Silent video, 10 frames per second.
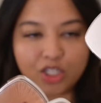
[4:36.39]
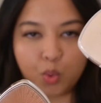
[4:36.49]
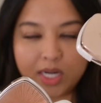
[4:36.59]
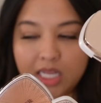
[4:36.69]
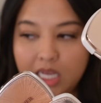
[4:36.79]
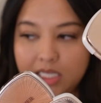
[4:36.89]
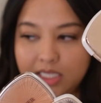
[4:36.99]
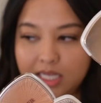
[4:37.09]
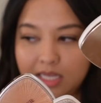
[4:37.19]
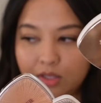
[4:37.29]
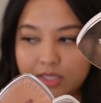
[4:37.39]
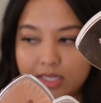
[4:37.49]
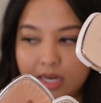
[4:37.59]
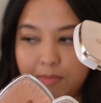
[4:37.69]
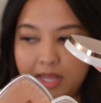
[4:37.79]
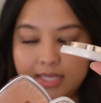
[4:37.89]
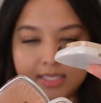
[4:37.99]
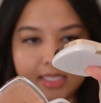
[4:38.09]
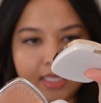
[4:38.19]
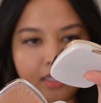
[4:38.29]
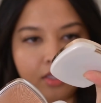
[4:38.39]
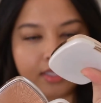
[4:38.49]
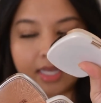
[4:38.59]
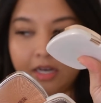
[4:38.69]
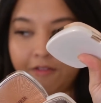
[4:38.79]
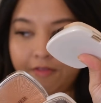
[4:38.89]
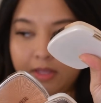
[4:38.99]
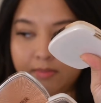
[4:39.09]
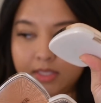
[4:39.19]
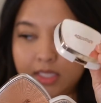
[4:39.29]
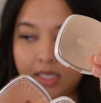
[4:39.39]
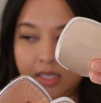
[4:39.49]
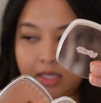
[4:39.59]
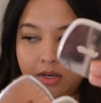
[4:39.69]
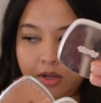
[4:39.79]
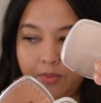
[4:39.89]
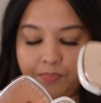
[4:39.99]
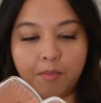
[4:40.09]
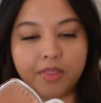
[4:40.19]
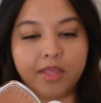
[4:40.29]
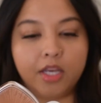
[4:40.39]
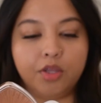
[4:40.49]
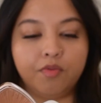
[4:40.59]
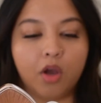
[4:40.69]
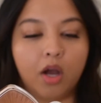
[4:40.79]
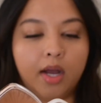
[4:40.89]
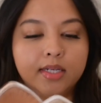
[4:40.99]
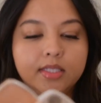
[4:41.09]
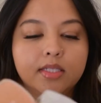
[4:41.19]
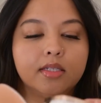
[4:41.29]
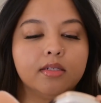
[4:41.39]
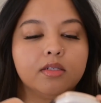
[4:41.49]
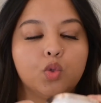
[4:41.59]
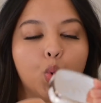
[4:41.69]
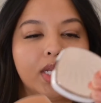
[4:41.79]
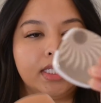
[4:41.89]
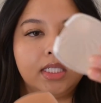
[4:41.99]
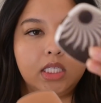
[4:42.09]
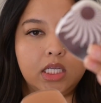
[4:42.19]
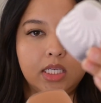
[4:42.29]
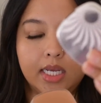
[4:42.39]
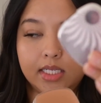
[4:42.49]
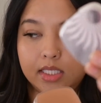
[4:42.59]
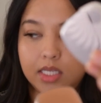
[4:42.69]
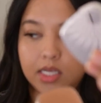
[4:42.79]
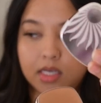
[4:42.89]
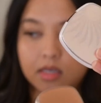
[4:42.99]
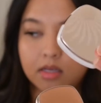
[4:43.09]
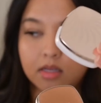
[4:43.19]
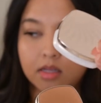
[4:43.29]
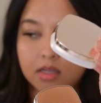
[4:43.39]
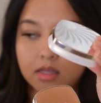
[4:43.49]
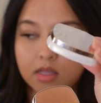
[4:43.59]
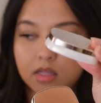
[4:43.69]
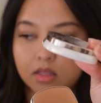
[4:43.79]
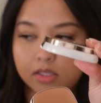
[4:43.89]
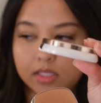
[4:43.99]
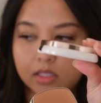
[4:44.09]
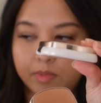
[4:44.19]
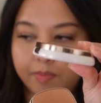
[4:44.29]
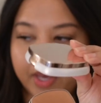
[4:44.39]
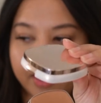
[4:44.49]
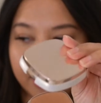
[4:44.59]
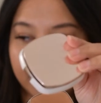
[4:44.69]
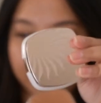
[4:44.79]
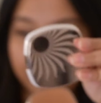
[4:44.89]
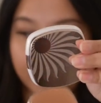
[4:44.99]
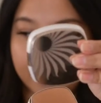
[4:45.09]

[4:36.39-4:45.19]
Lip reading: 2018, looks kind of plasticky, looks kind of flimsy, you know? But then you've got 2019, looks a little bit better. You got